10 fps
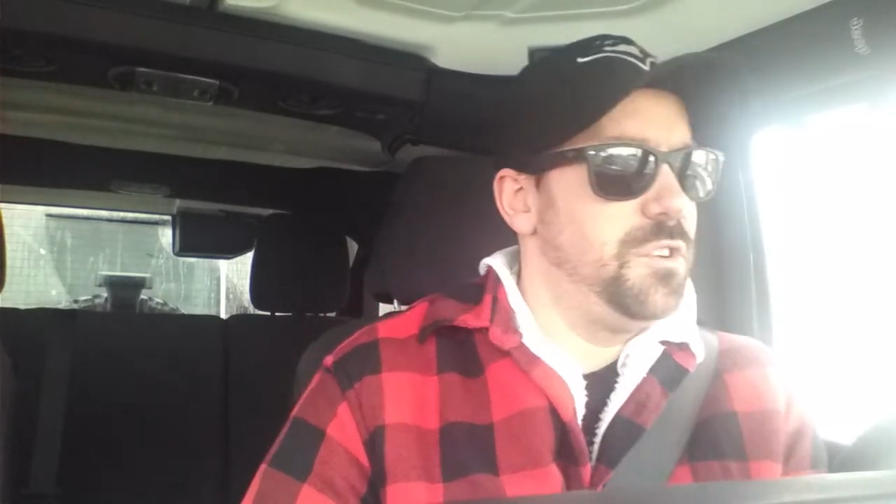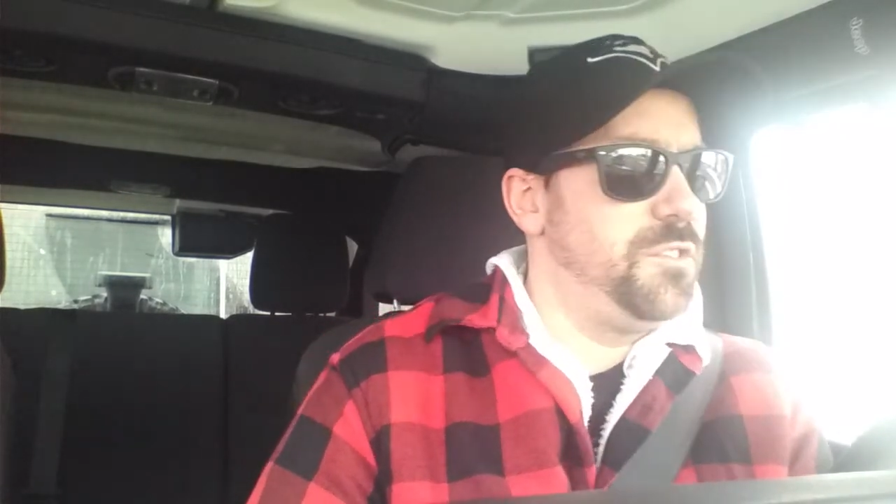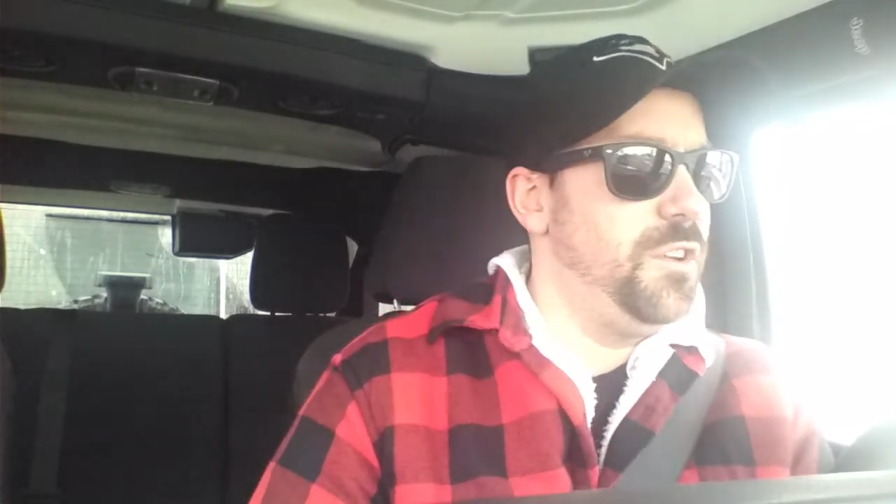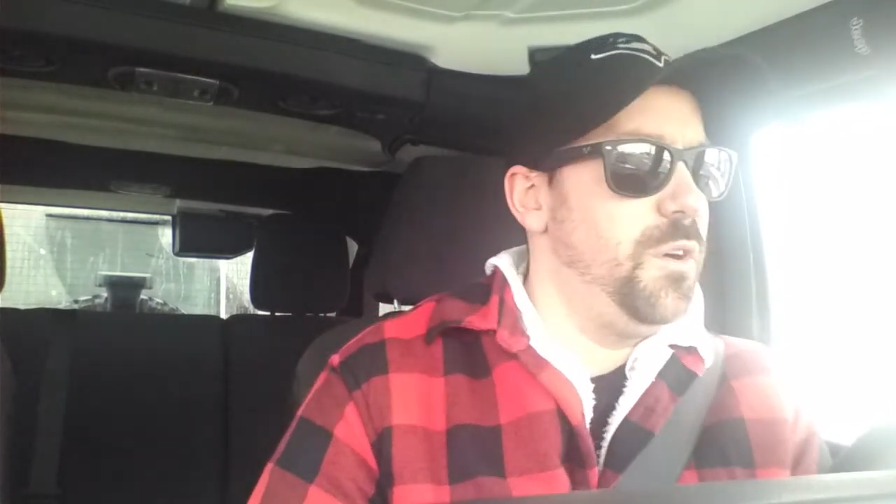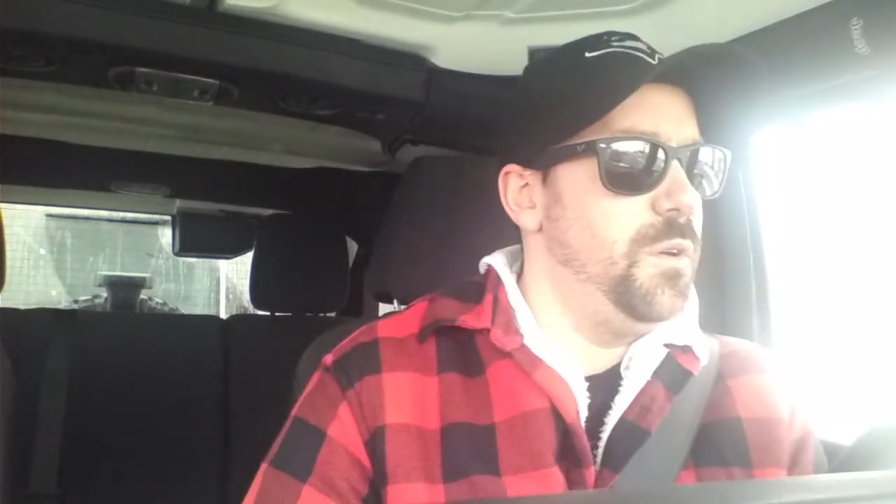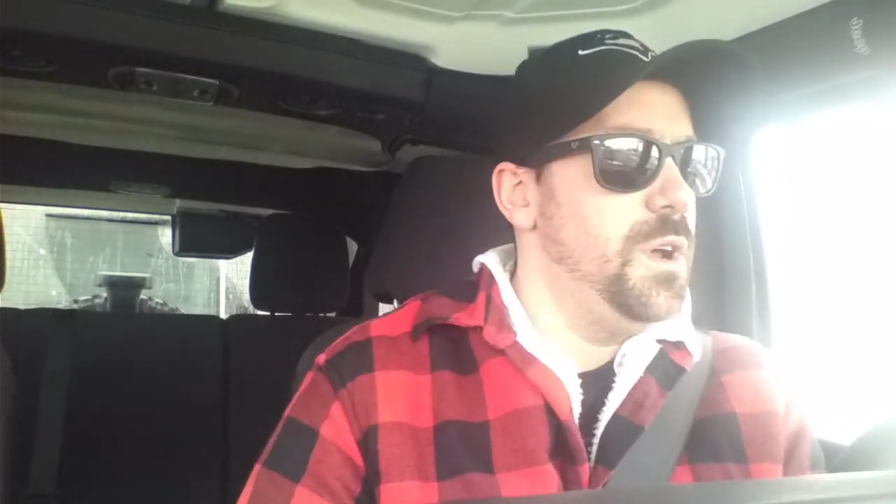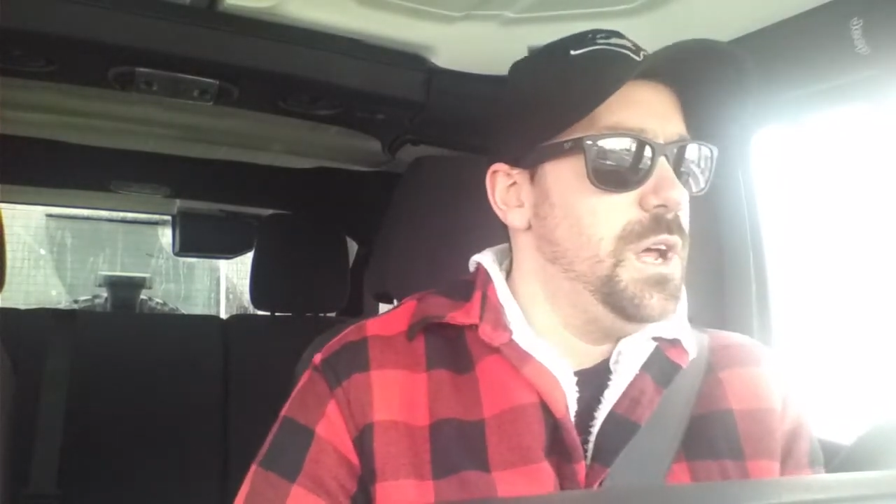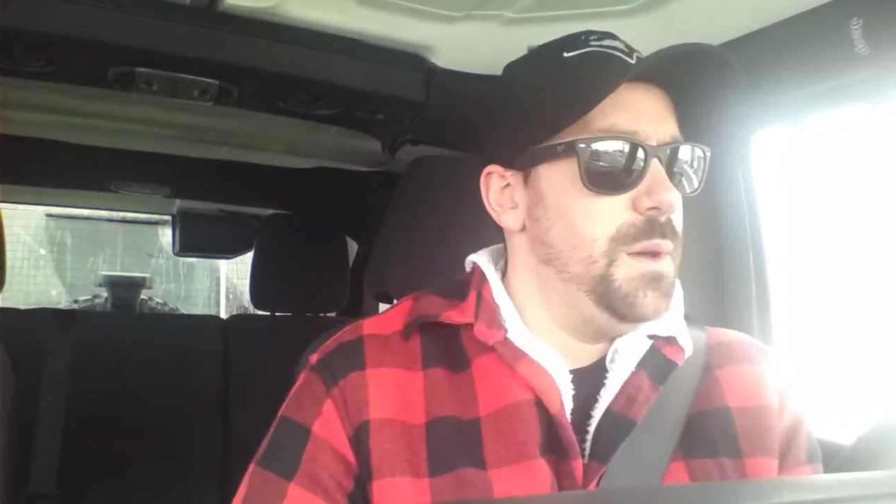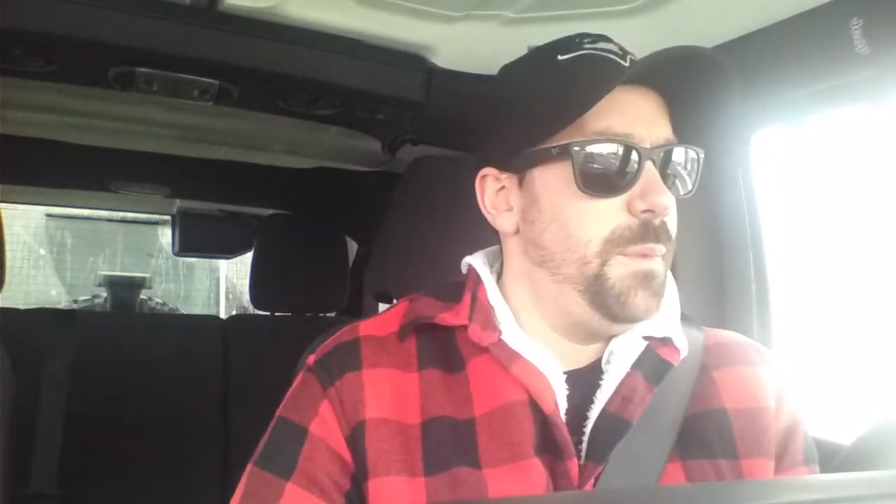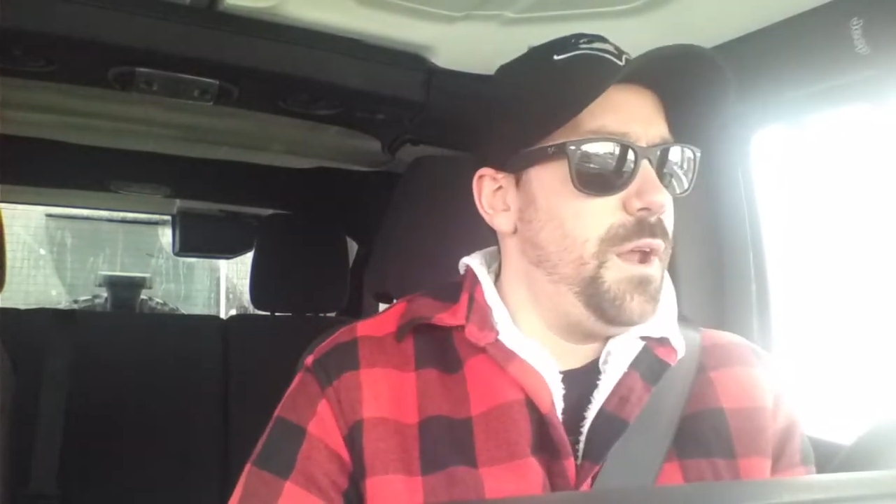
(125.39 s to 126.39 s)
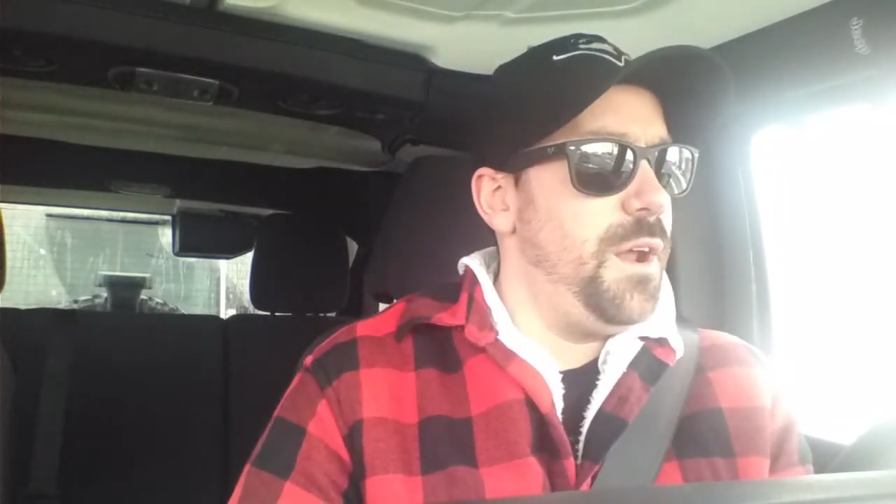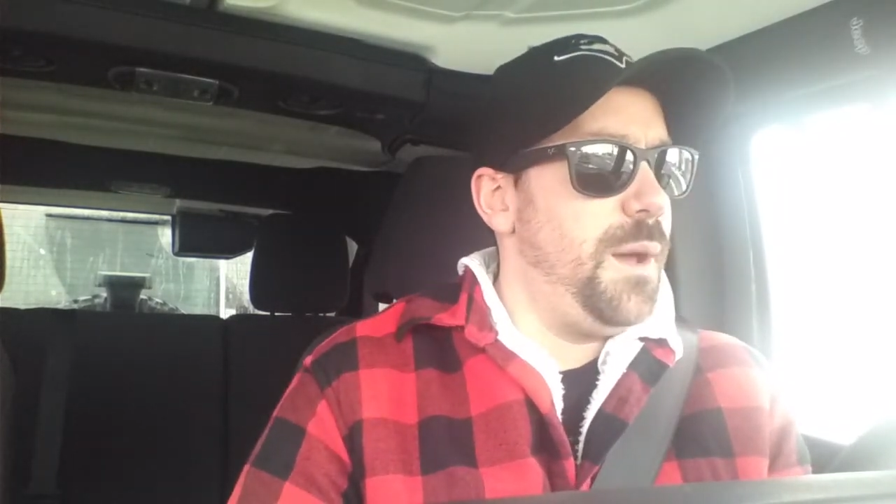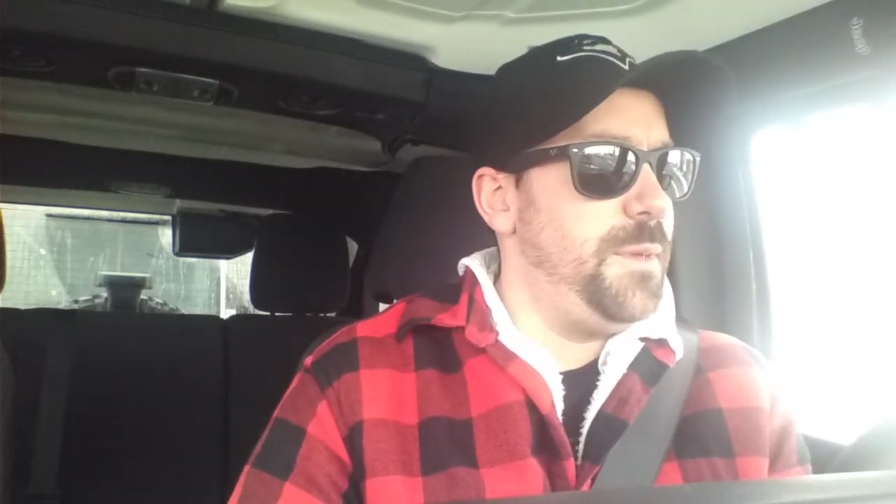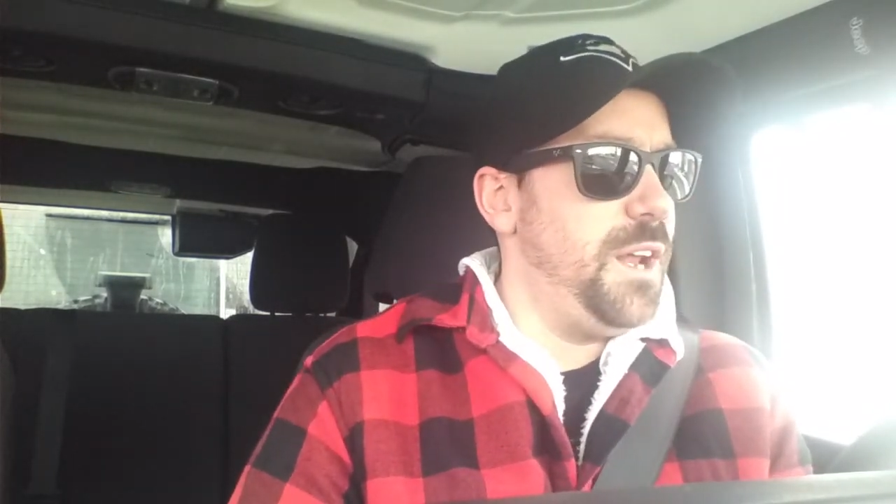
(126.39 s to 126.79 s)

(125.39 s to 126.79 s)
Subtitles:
So, but I mean,